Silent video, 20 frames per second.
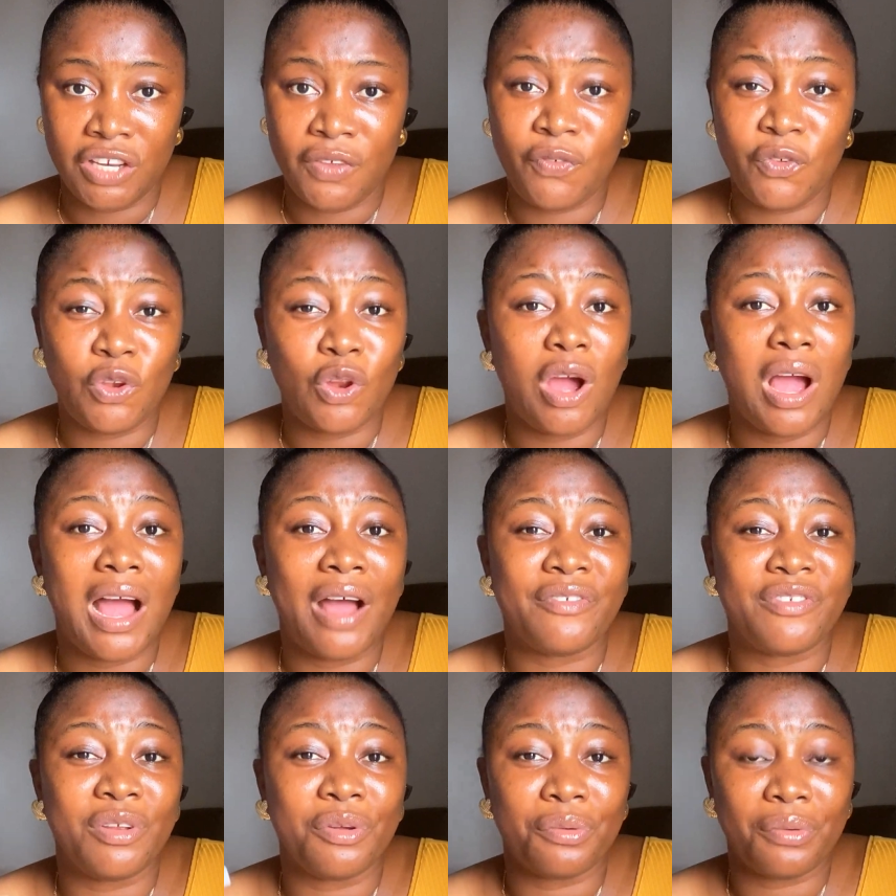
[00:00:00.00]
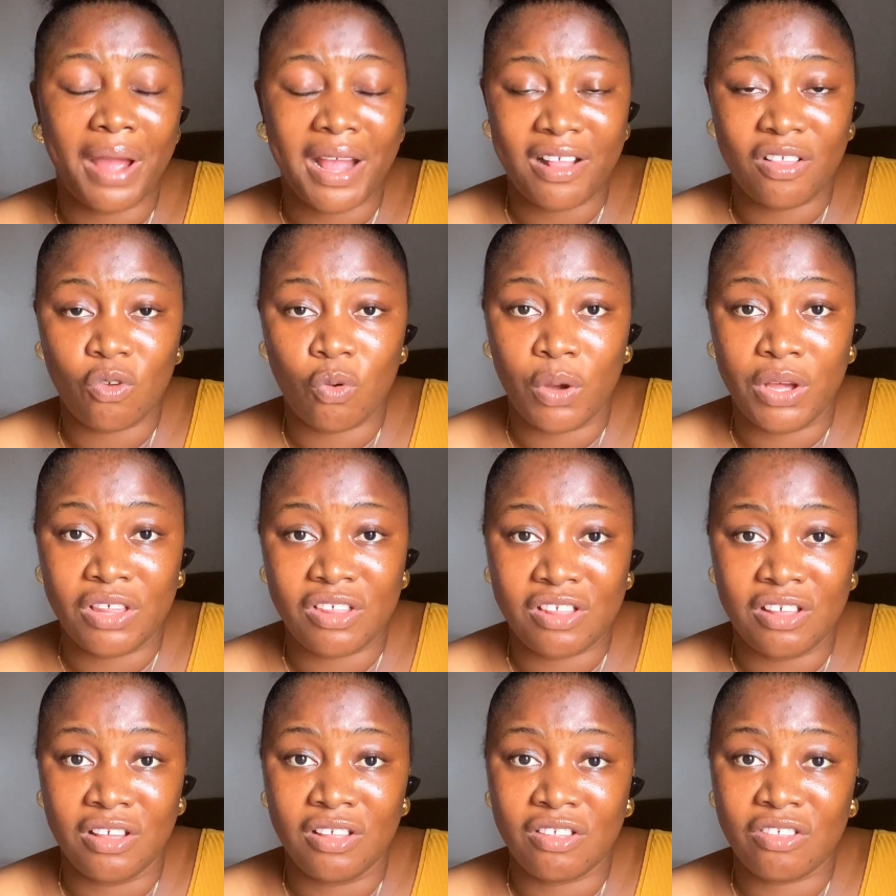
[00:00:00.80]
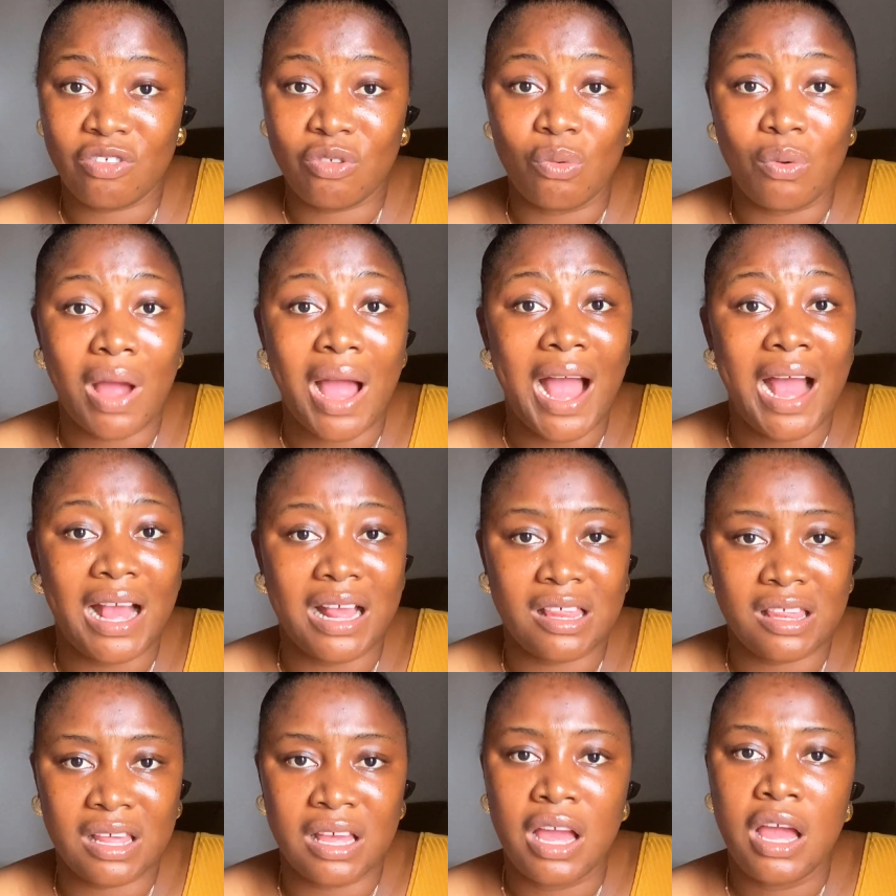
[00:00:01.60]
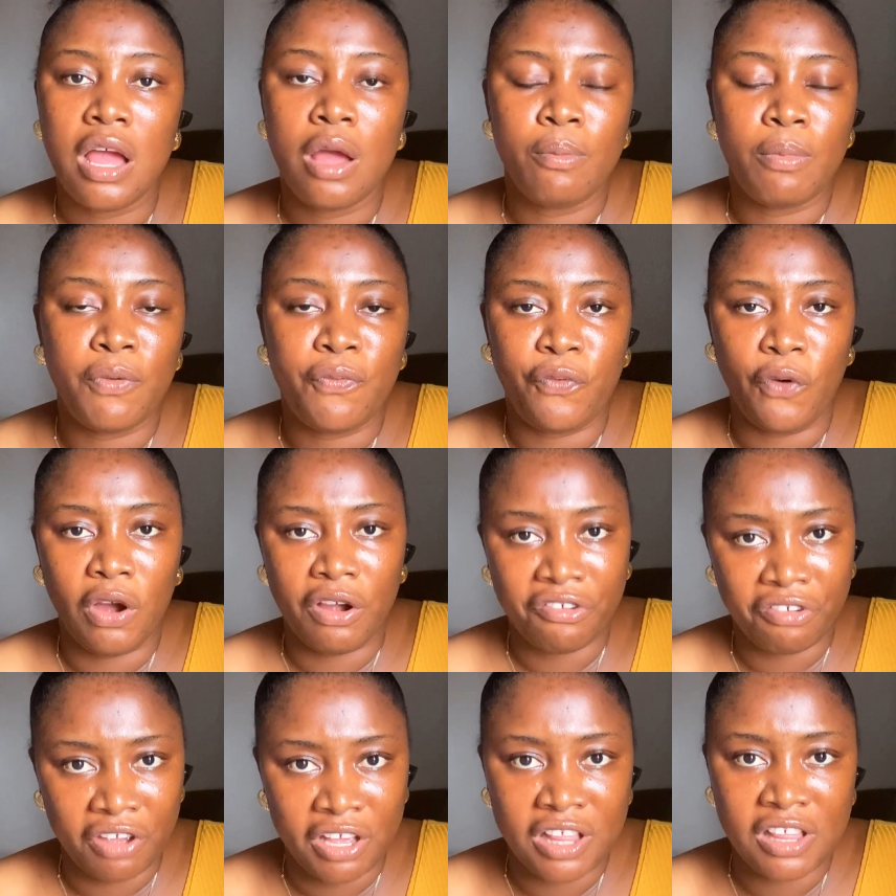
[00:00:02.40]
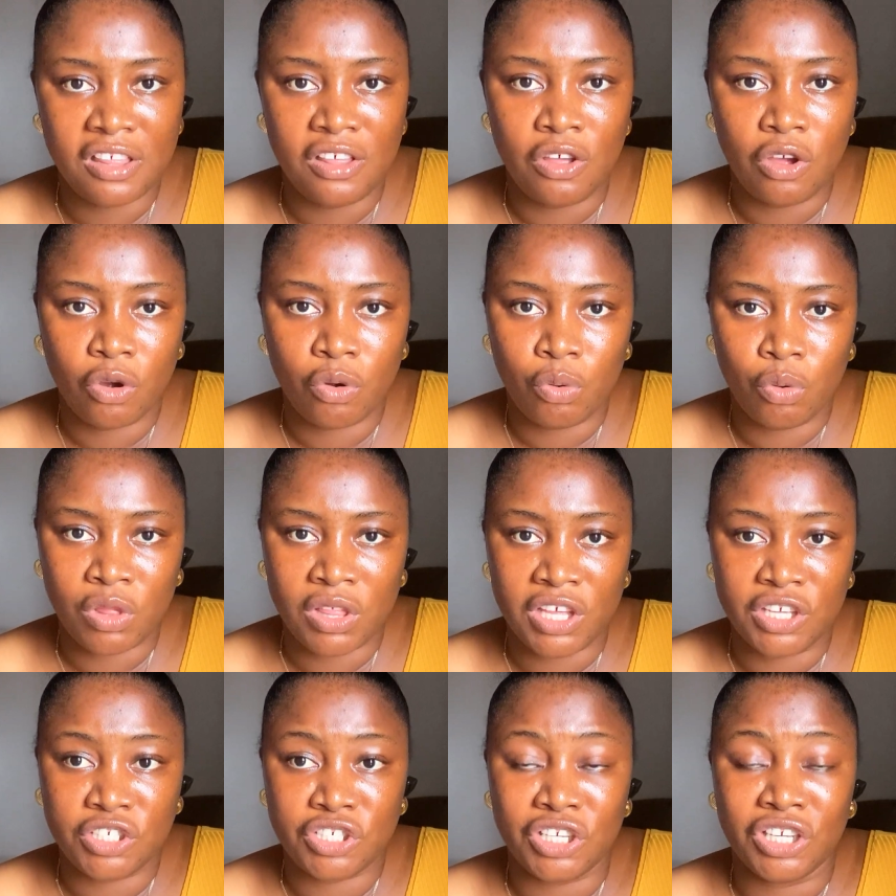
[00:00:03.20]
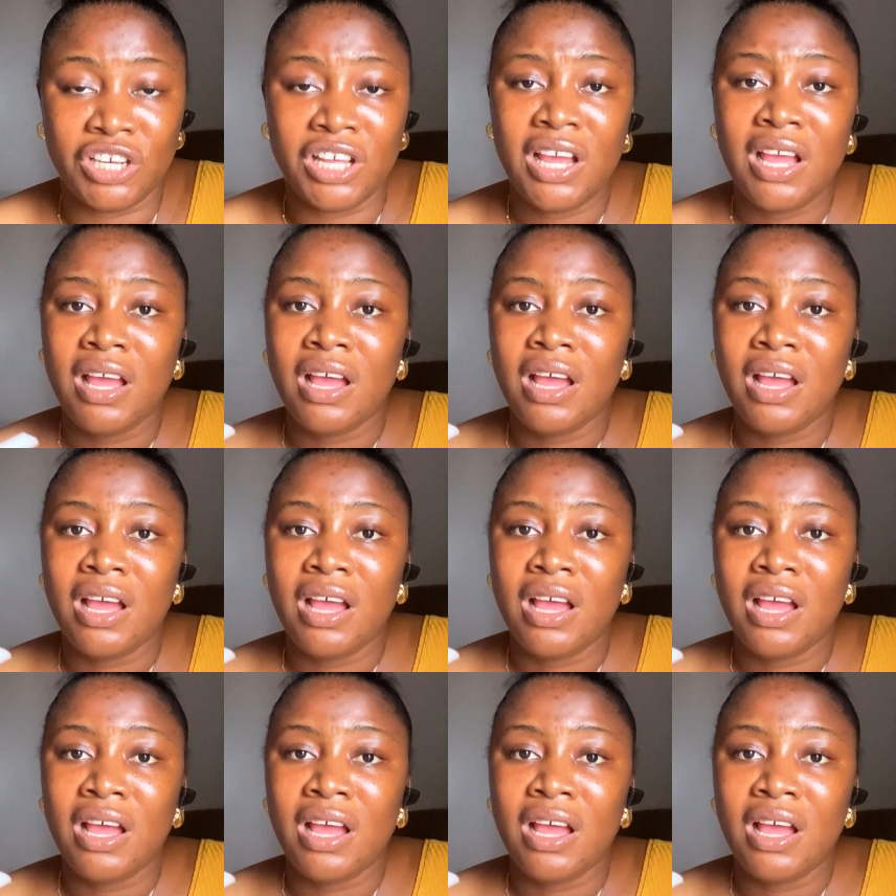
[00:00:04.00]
if you don't have the right questions to ask before creating your quotation.